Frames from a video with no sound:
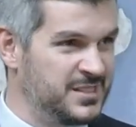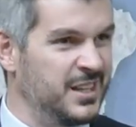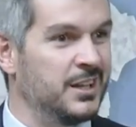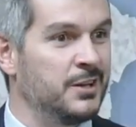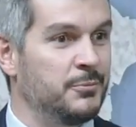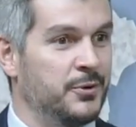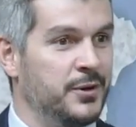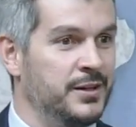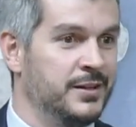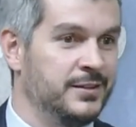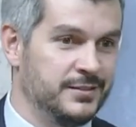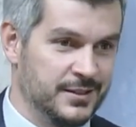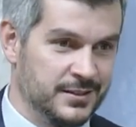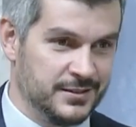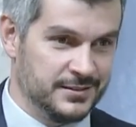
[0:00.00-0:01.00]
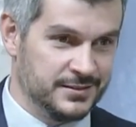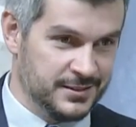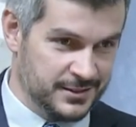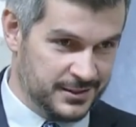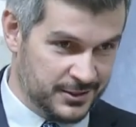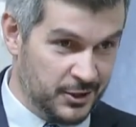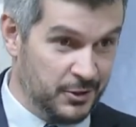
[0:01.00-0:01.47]
celebrating
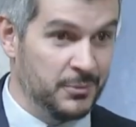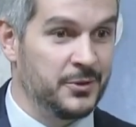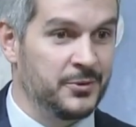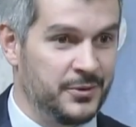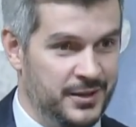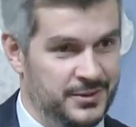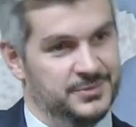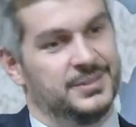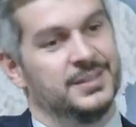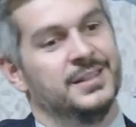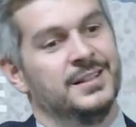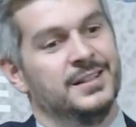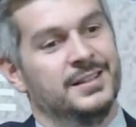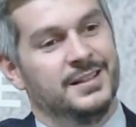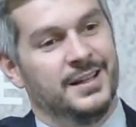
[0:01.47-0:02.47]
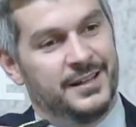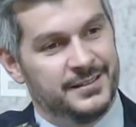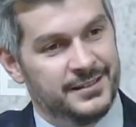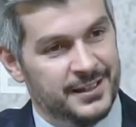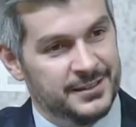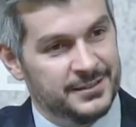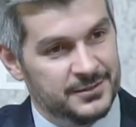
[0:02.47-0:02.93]
the common ground,
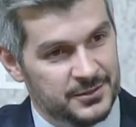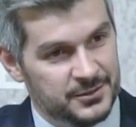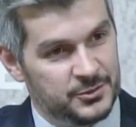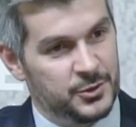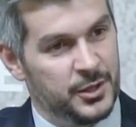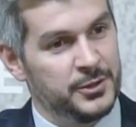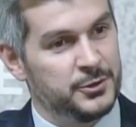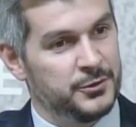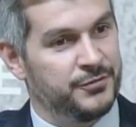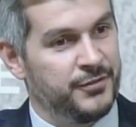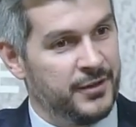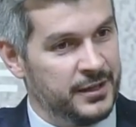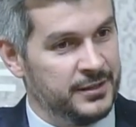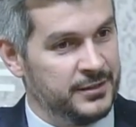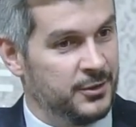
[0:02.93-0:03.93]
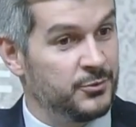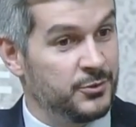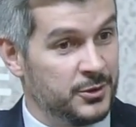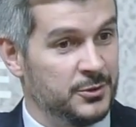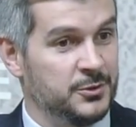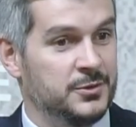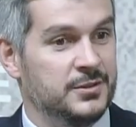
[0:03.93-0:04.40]
and then trying to find a
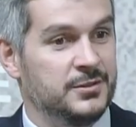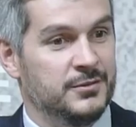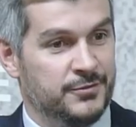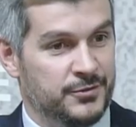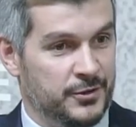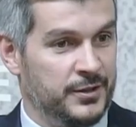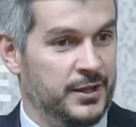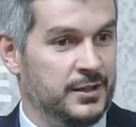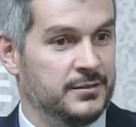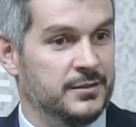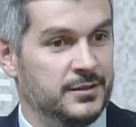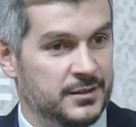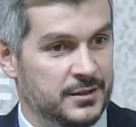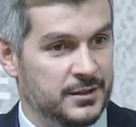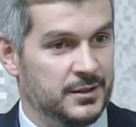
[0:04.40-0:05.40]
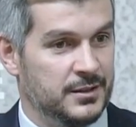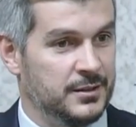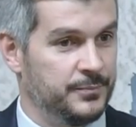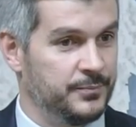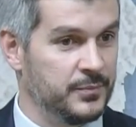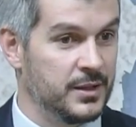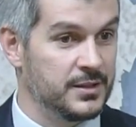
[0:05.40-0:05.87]
road for that
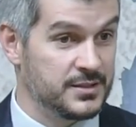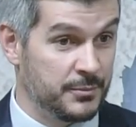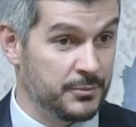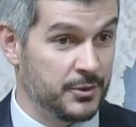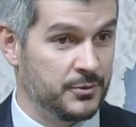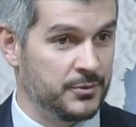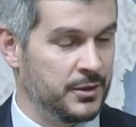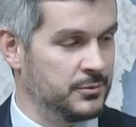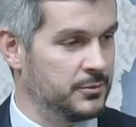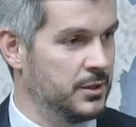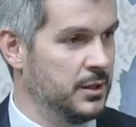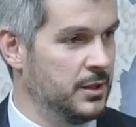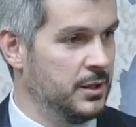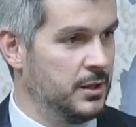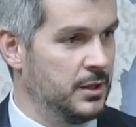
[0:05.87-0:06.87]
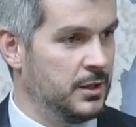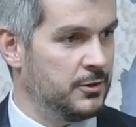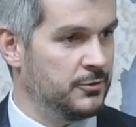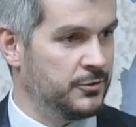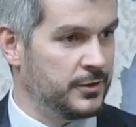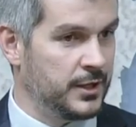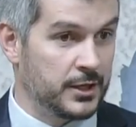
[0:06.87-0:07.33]
separate ground,
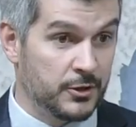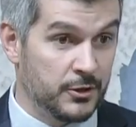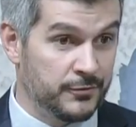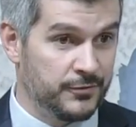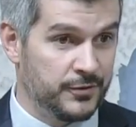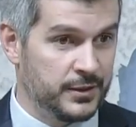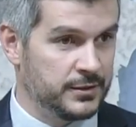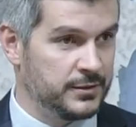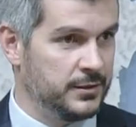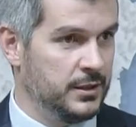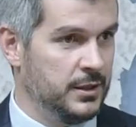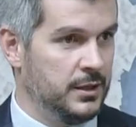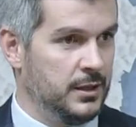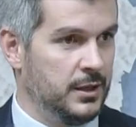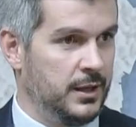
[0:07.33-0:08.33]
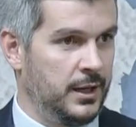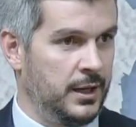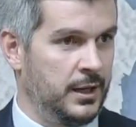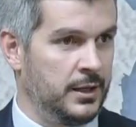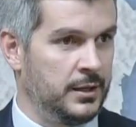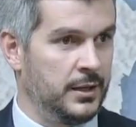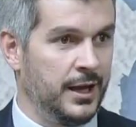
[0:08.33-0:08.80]
or for that conflict.
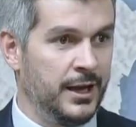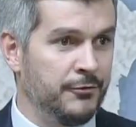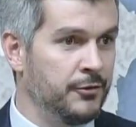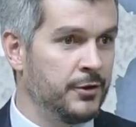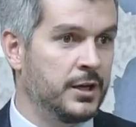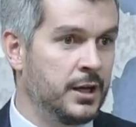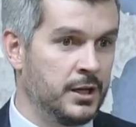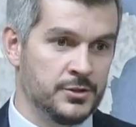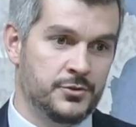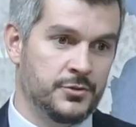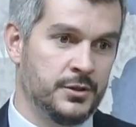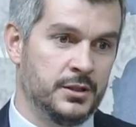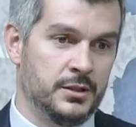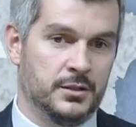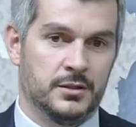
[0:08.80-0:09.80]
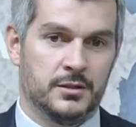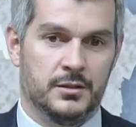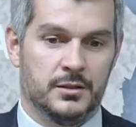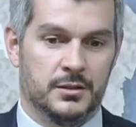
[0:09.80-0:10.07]
And every country